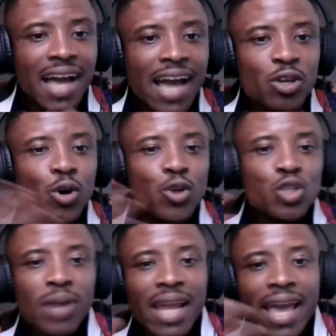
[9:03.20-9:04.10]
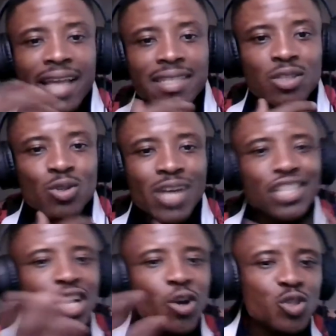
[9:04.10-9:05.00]
and your customer liked it. You can
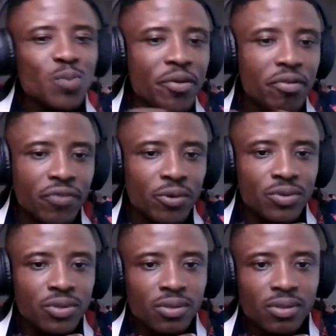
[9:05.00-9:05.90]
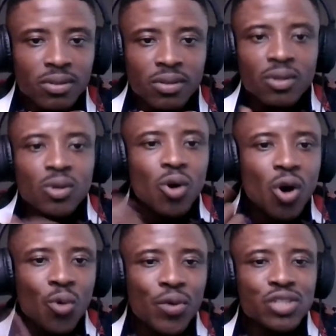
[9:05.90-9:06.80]
share customer reviews.
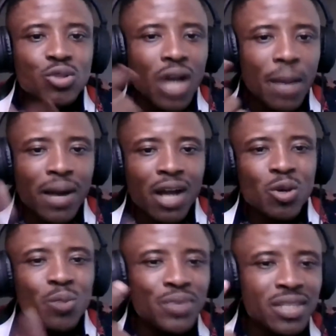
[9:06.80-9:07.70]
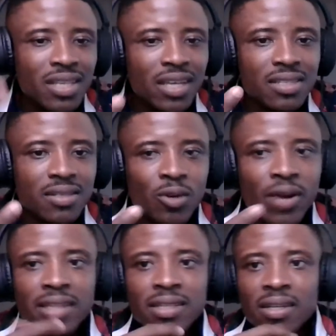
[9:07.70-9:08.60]
Always talk about your business, all
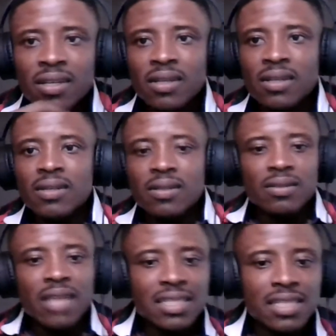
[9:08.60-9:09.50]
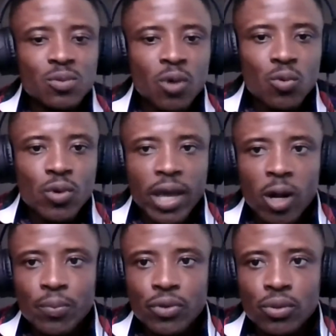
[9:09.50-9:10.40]
right? That is what will
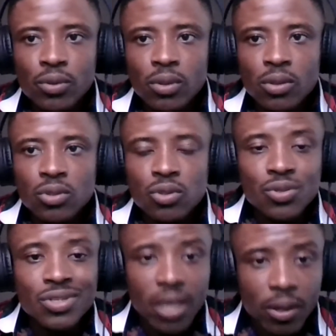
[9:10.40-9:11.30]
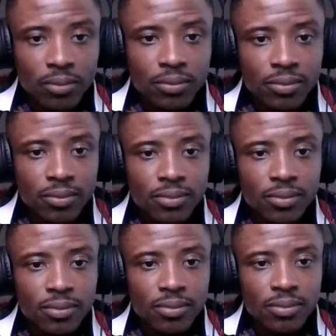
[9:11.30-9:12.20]
help you to sell.
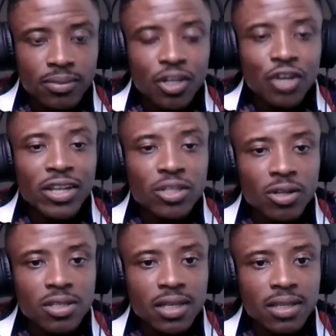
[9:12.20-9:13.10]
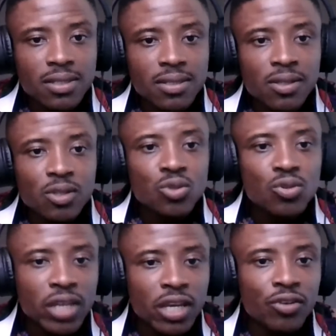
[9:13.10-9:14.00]
Create content.
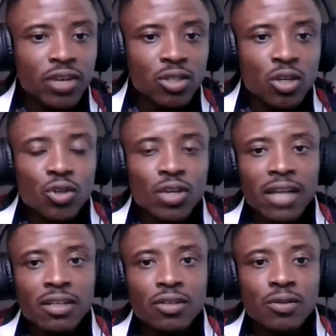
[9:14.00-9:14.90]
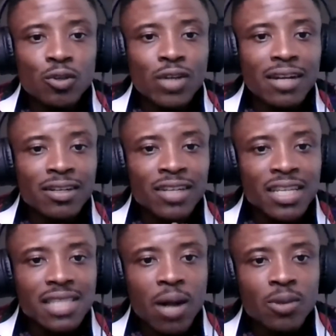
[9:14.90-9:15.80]
Today, create, you can, you can
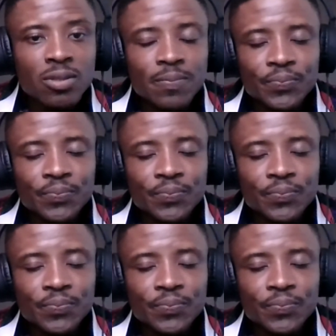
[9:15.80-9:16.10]
list out,